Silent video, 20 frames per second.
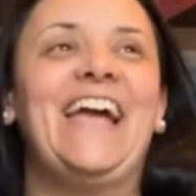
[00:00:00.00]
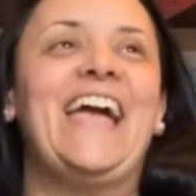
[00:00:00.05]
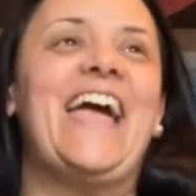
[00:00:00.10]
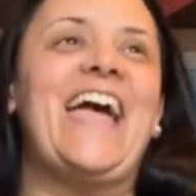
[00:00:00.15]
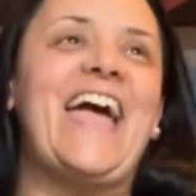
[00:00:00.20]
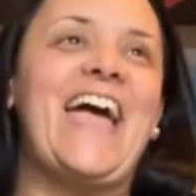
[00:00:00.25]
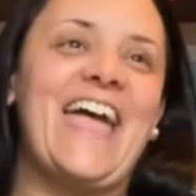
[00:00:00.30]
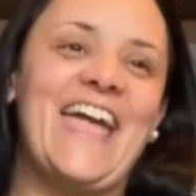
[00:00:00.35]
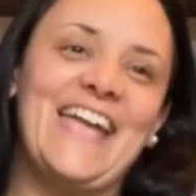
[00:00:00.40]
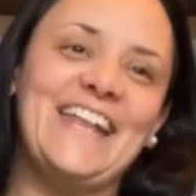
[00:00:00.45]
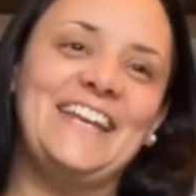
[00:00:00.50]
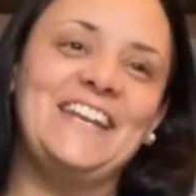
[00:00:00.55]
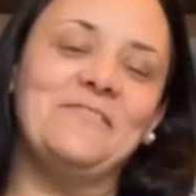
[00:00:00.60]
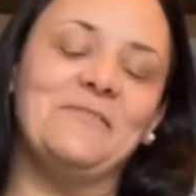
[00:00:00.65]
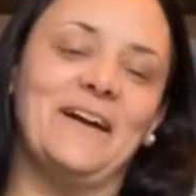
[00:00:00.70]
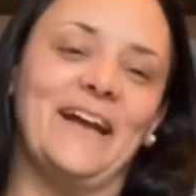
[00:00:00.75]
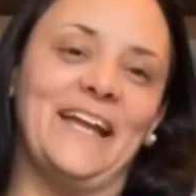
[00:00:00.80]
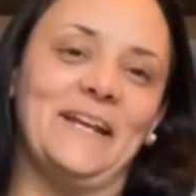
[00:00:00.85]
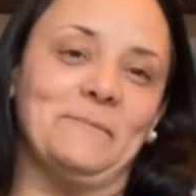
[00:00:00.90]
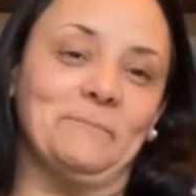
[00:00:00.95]

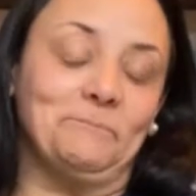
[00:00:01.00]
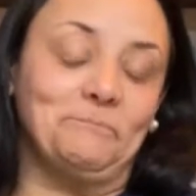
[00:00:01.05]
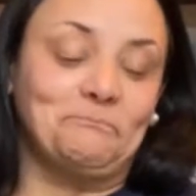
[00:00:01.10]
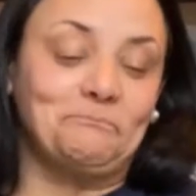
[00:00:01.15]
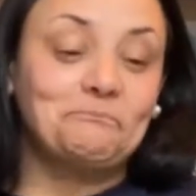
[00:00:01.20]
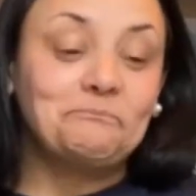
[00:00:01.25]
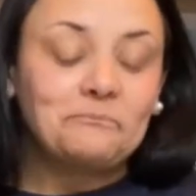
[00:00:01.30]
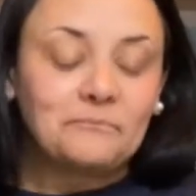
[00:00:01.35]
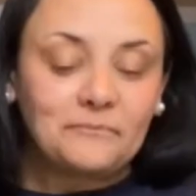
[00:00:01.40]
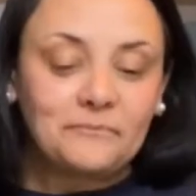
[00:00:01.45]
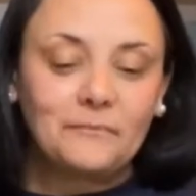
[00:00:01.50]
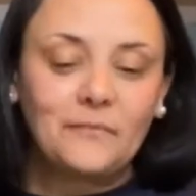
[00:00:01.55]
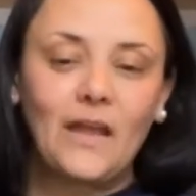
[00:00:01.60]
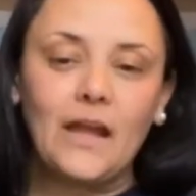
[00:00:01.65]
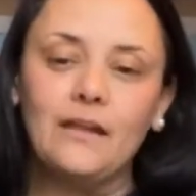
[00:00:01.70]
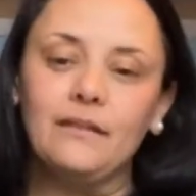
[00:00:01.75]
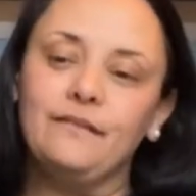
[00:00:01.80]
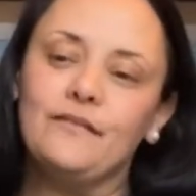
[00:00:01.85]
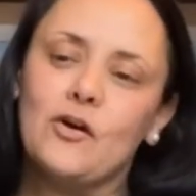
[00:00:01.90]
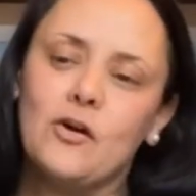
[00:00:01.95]
Anyway,
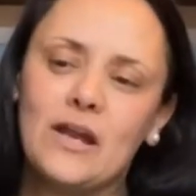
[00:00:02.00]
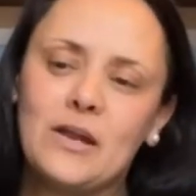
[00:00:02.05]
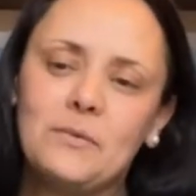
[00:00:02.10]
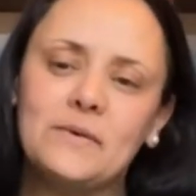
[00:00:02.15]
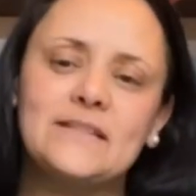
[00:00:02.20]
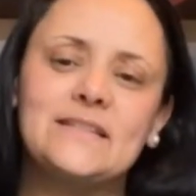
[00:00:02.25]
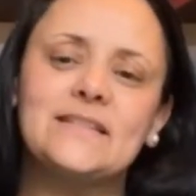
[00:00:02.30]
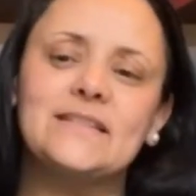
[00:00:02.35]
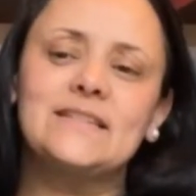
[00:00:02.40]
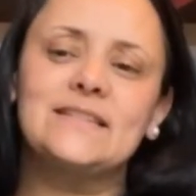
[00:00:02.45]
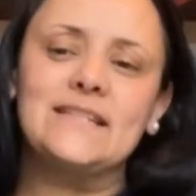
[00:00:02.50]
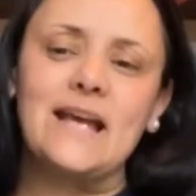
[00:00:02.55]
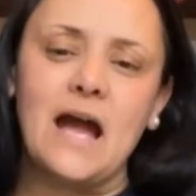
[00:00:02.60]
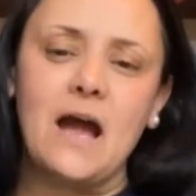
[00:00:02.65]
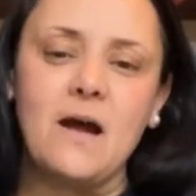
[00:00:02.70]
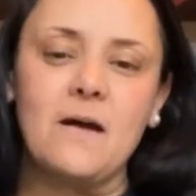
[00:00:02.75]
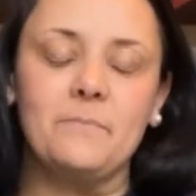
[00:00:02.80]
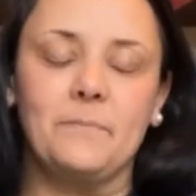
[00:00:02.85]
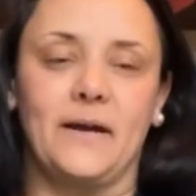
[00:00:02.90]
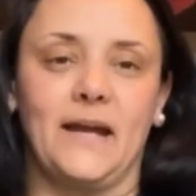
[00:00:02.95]
I thought I would
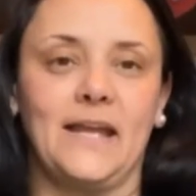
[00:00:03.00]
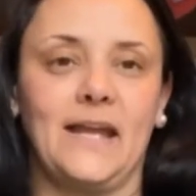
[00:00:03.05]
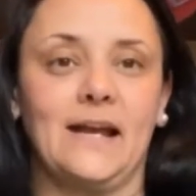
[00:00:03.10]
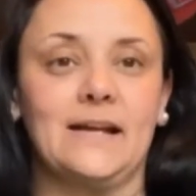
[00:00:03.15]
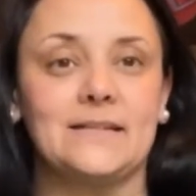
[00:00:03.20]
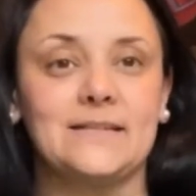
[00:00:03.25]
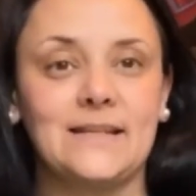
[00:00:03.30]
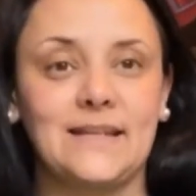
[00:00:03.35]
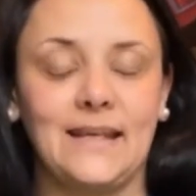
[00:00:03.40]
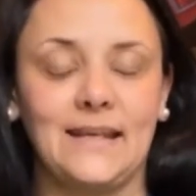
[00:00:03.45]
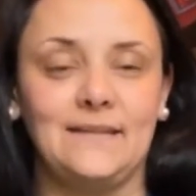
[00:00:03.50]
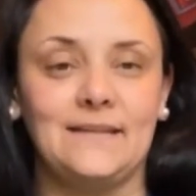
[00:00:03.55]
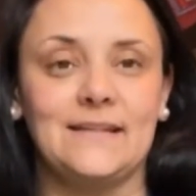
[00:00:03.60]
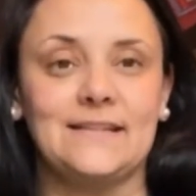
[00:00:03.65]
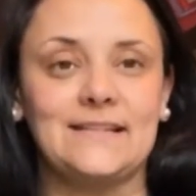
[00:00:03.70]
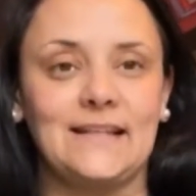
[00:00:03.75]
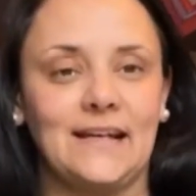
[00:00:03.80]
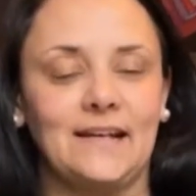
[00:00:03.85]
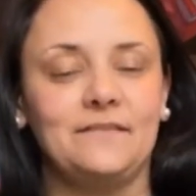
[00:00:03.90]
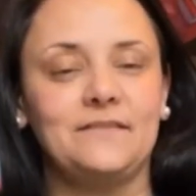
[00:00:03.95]
start by asking
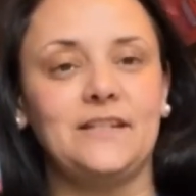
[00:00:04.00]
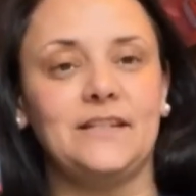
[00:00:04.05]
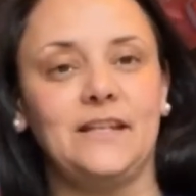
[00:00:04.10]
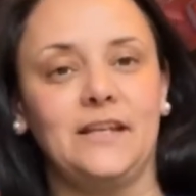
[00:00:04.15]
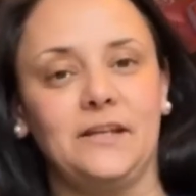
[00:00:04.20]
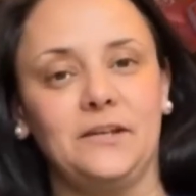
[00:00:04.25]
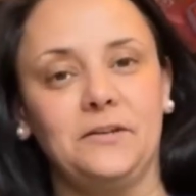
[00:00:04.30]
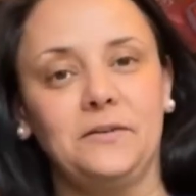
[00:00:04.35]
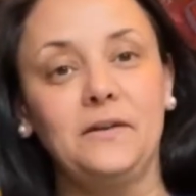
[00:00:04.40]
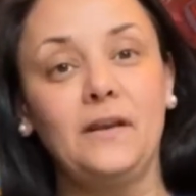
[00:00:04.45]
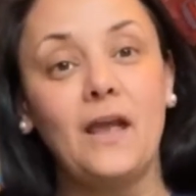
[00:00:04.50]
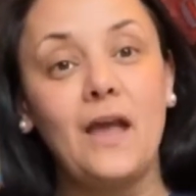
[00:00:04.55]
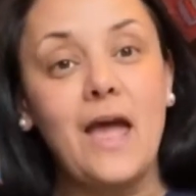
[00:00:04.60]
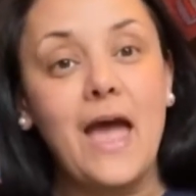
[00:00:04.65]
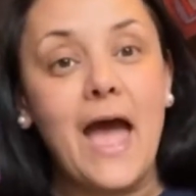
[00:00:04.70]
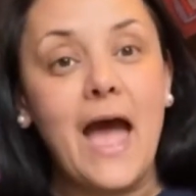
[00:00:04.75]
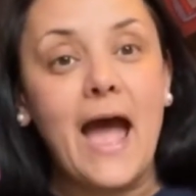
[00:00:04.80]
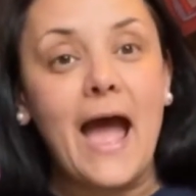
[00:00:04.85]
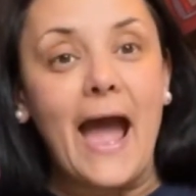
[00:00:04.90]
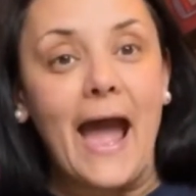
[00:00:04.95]
this afternoon,
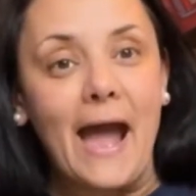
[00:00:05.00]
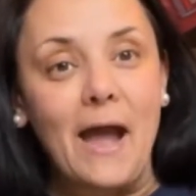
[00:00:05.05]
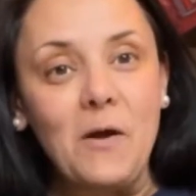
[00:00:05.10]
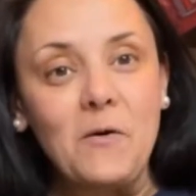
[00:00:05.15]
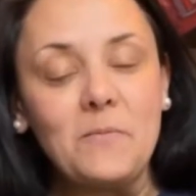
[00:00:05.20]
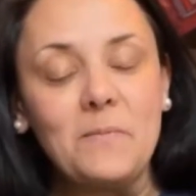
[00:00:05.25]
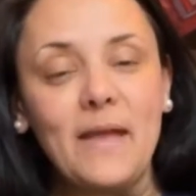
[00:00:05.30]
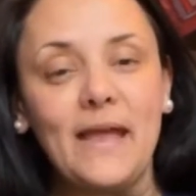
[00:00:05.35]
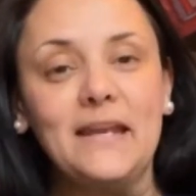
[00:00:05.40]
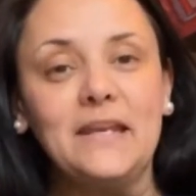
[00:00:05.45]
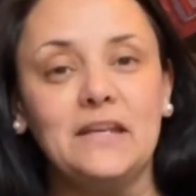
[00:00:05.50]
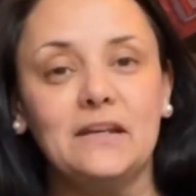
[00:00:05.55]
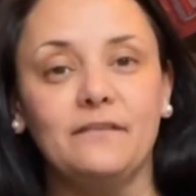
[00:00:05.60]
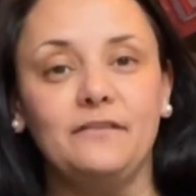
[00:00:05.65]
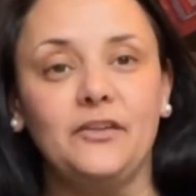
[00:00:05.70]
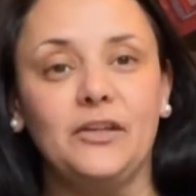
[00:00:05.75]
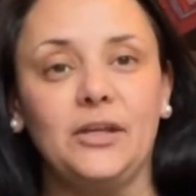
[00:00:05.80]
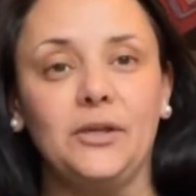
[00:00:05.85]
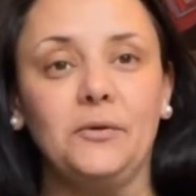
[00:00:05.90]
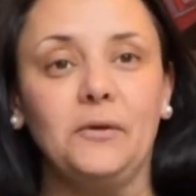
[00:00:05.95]
how many
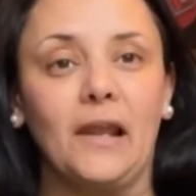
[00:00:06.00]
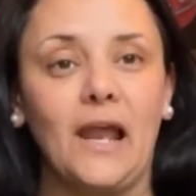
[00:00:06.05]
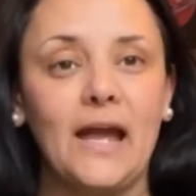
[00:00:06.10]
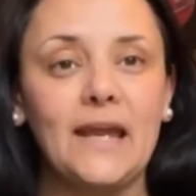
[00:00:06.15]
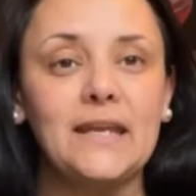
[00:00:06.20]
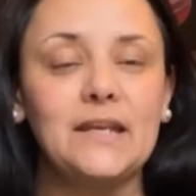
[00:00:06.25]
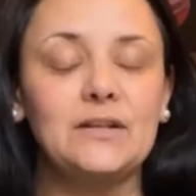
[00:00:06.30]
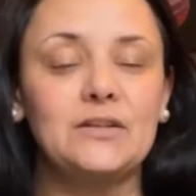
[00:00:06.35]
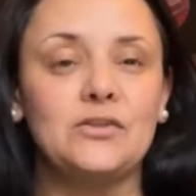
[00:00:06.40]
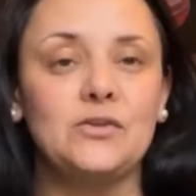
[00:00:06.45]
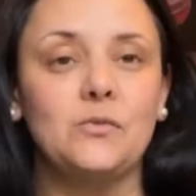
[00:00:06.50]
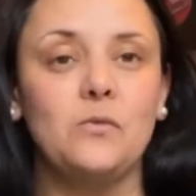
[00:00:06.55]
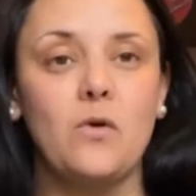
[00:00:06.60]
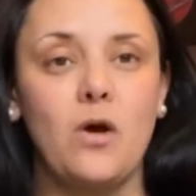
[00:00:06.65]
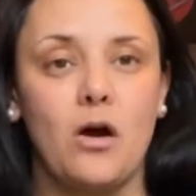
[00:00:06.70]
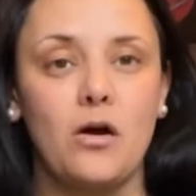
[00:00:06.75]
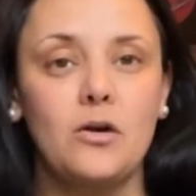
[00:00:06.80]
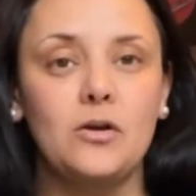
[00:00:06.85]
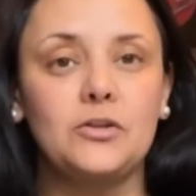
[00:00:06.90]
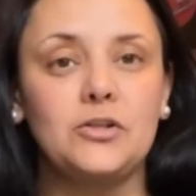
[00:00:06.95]
of you like to
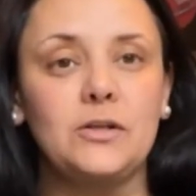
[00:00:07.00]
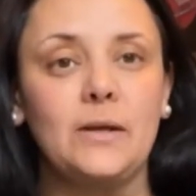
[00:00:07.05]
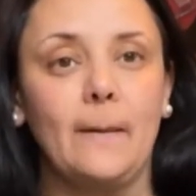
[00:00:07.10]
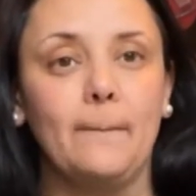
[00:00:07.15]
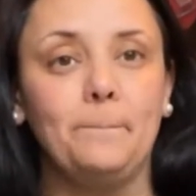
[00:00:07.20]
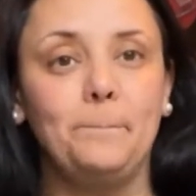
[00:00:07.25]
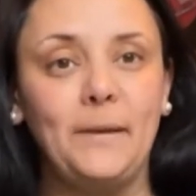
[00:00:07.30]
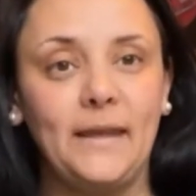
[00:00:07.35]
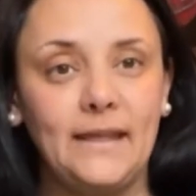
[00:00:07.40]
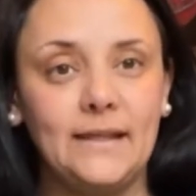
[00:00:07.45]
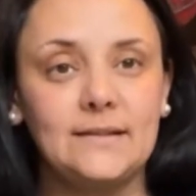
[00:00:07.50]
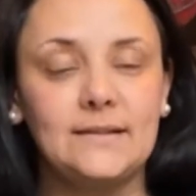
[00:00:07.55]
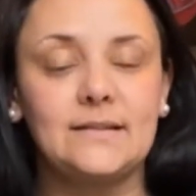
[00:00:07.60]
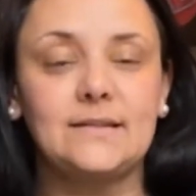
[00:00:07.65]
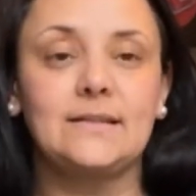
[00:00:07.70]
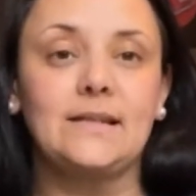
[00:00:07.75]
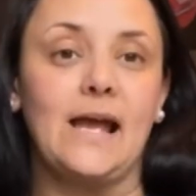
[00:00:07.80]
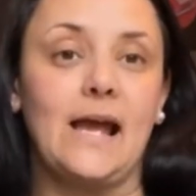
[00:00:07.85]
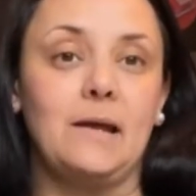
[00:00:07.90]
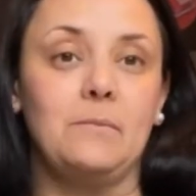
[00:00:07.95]
watch
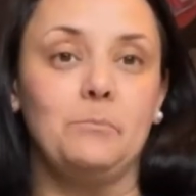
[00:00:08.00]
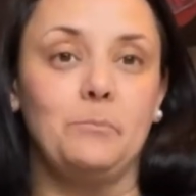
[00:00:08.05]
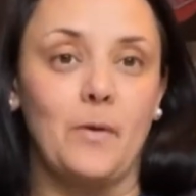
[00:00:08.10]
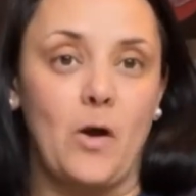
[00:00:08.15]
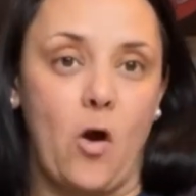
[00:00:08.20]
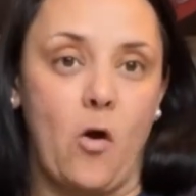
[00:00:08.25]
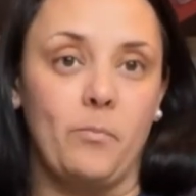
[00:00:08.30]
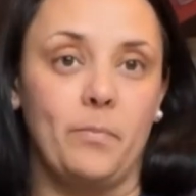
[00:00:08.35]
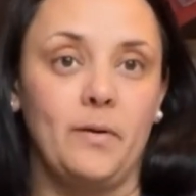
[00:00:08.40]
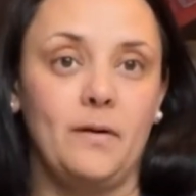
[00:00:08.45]
Bits and Bob